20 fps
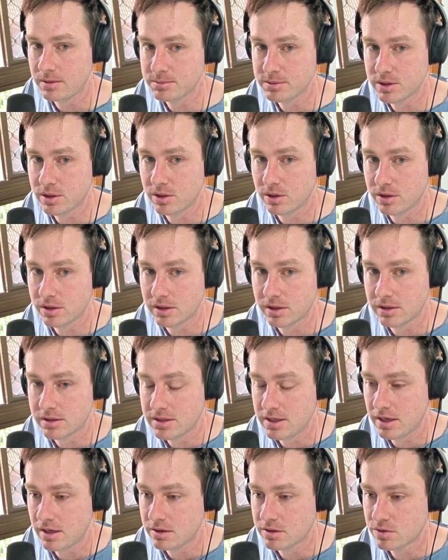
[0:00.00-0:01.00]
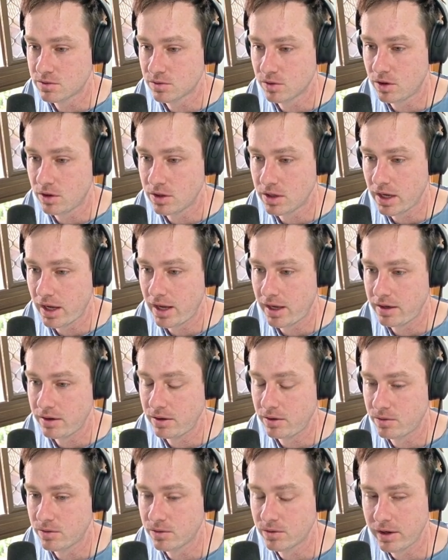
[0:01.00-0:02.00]
it got the text wrong. I had to
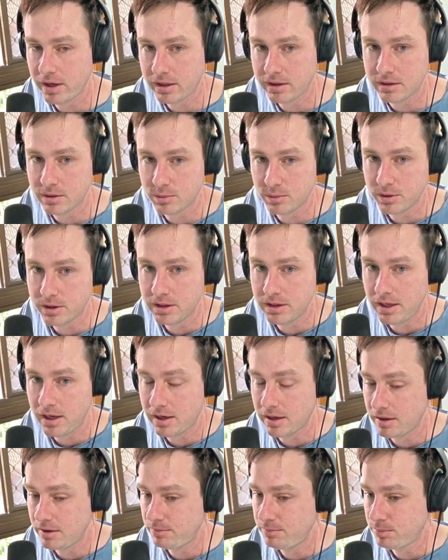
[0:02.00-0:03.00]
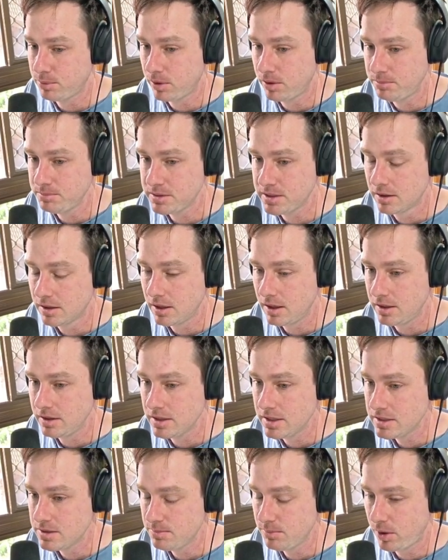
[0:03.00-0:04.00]
correct it with negative prompting. In
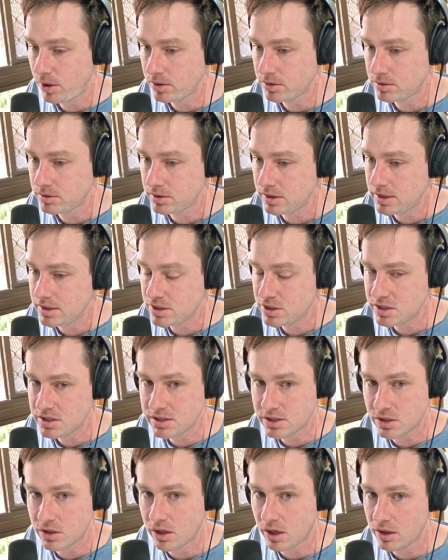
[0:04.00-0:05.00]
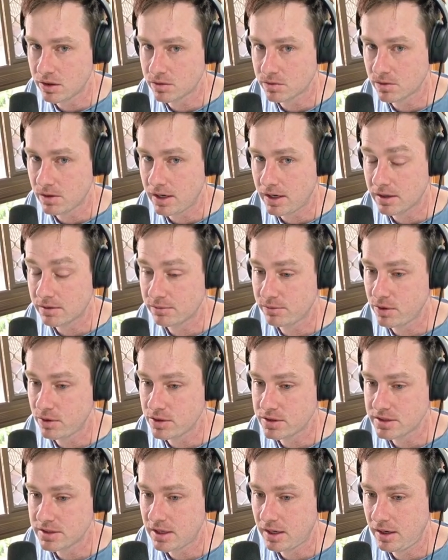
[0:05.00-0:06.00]
this model, it just got it right
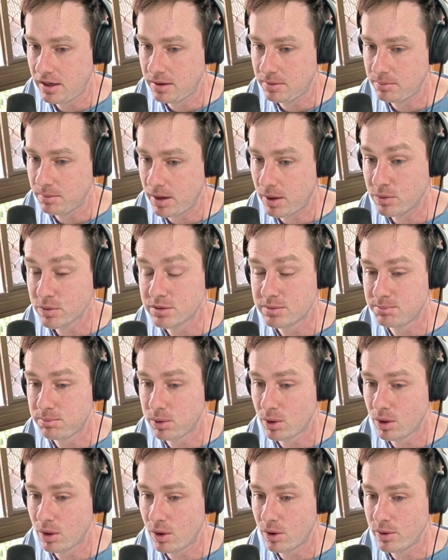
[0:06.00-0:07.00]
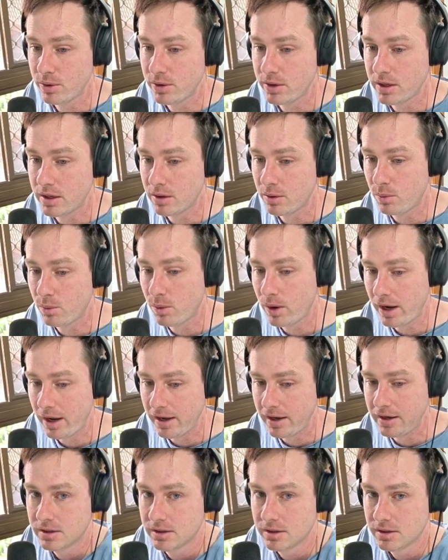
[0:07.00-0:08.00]
first time. I was blown
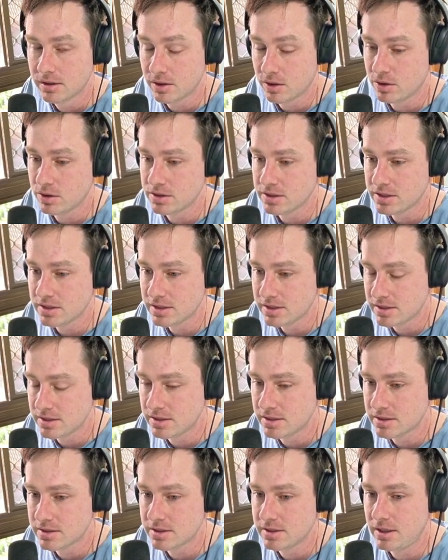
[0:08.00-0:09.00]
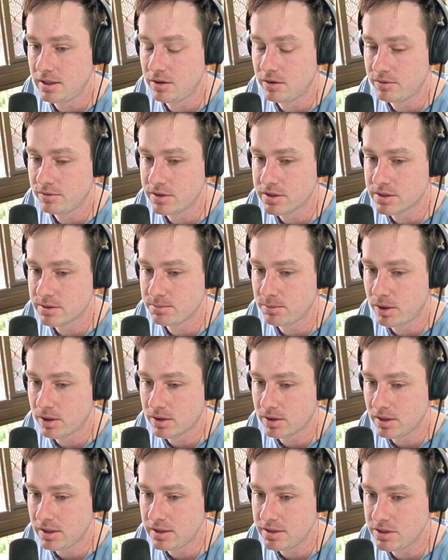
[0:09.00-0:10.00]
away the consistency of this
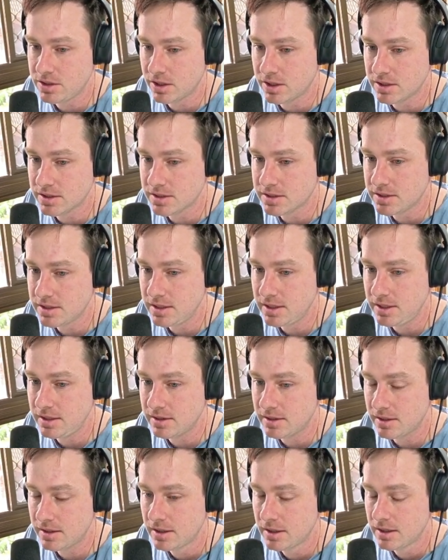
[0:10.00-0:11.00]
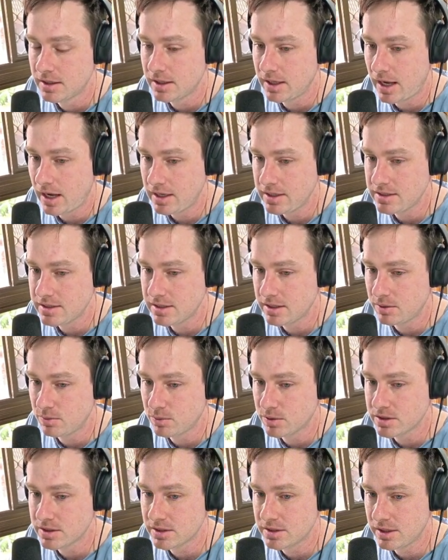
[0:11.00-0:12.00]
model. As you can see, the lighting
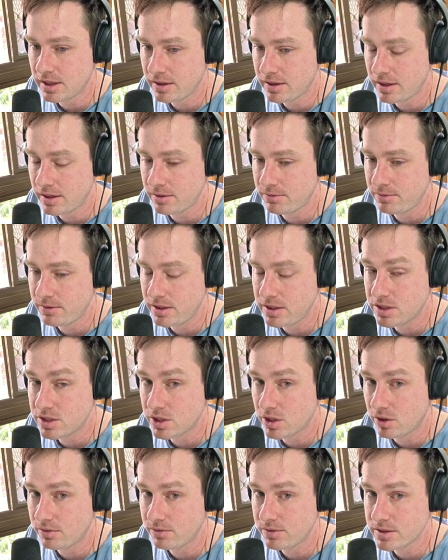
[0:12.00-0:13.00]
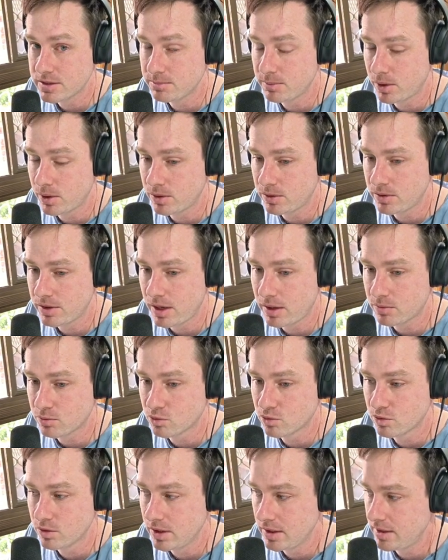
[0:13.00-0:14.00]
was another feature of this model that
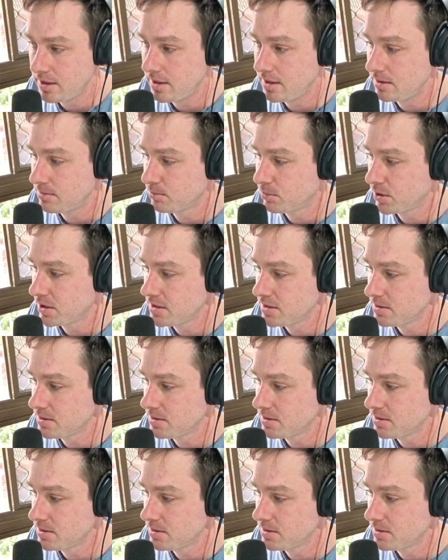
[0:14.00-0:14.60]
really impressed